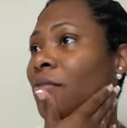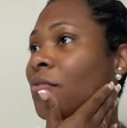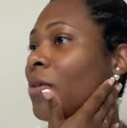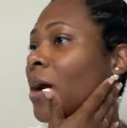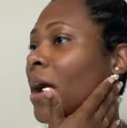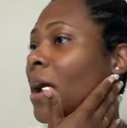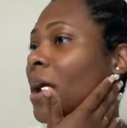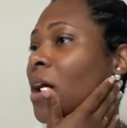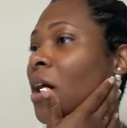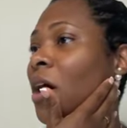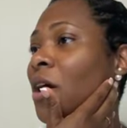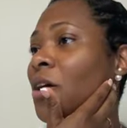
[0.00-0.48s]

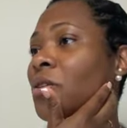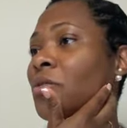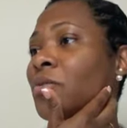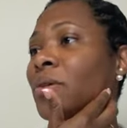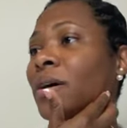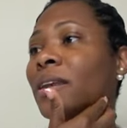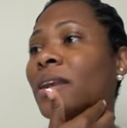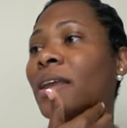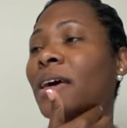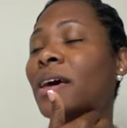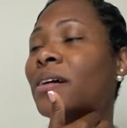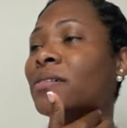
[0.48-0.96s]
Right? Are
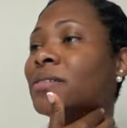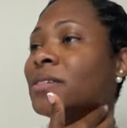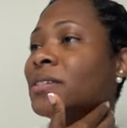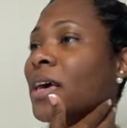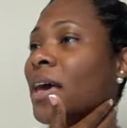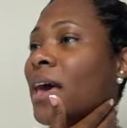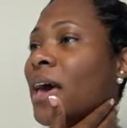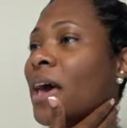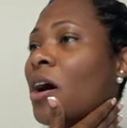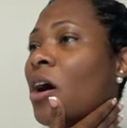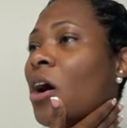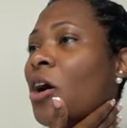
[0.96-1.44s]
you in nail
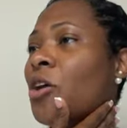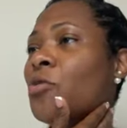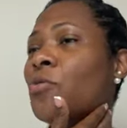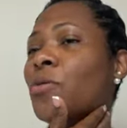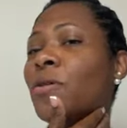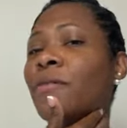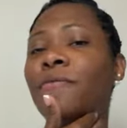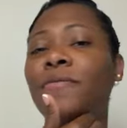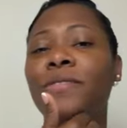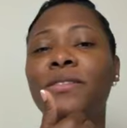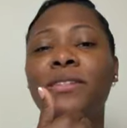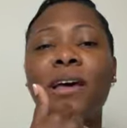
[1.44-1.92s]
tech? Are
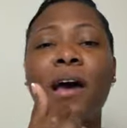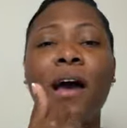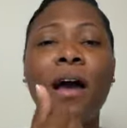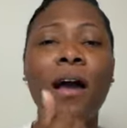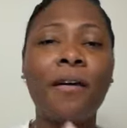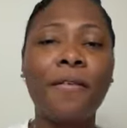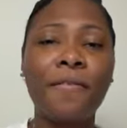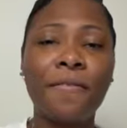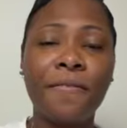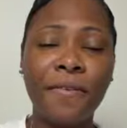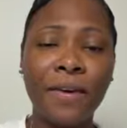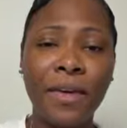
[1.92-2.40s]
you in
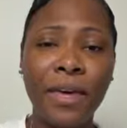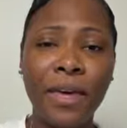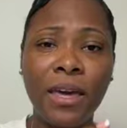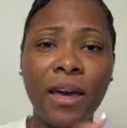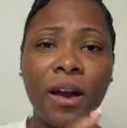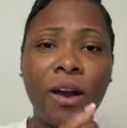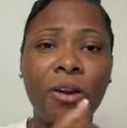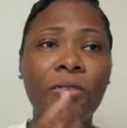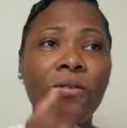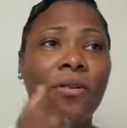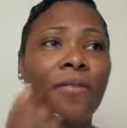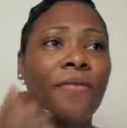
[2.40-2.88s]

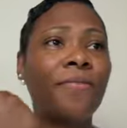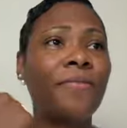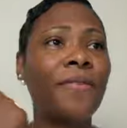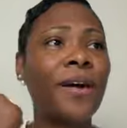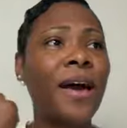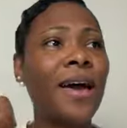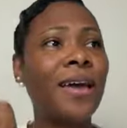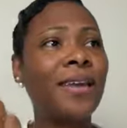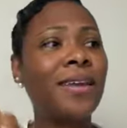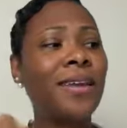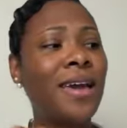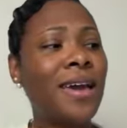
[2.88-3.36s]
photography? Are you in
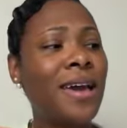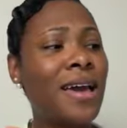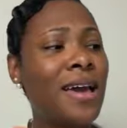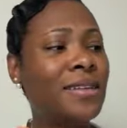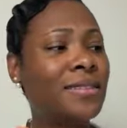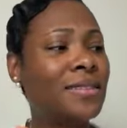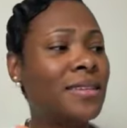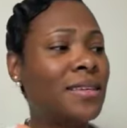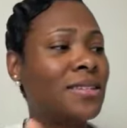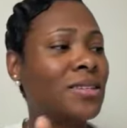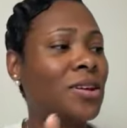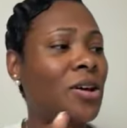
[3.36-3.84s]

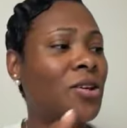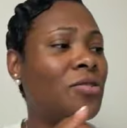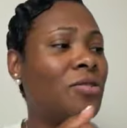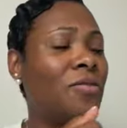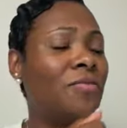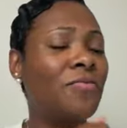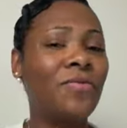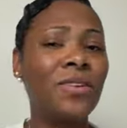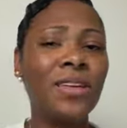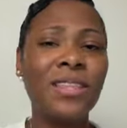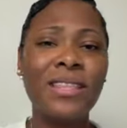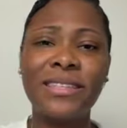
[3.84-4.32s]
finances? Are
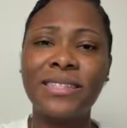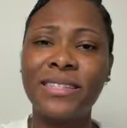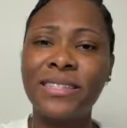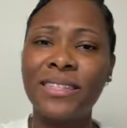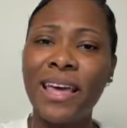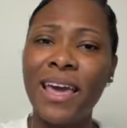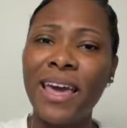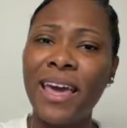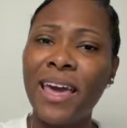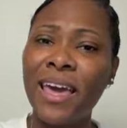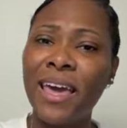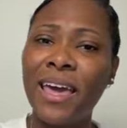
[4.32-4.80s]
you in real
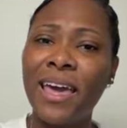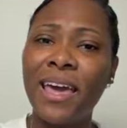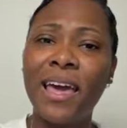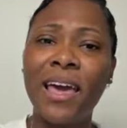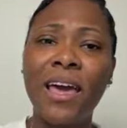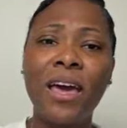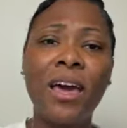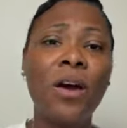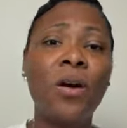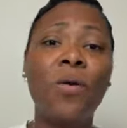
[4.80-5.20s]
estate?